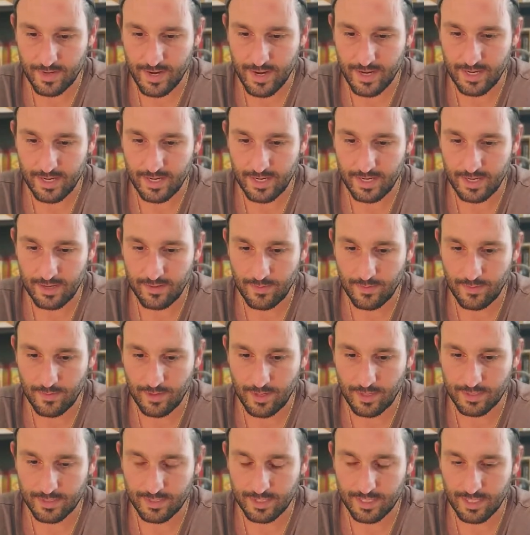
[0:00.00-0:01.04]
i.e., in
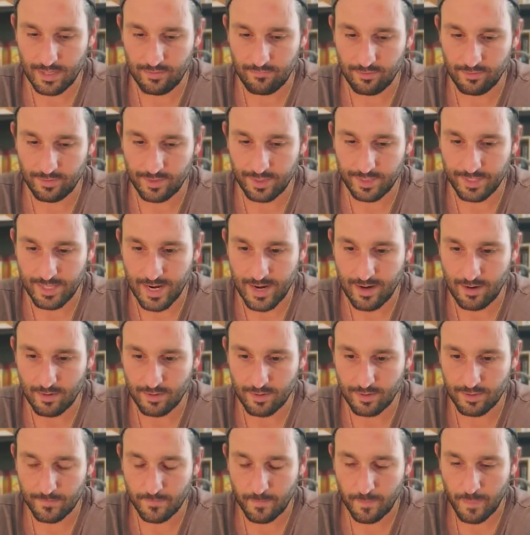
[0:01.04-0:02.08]
thoughts and evil
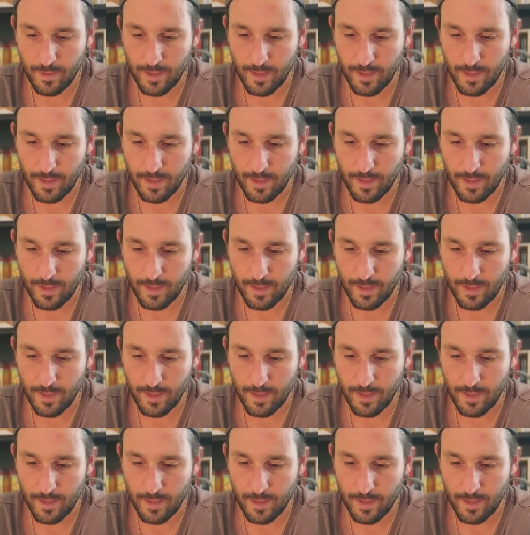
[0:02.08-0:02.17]
desires.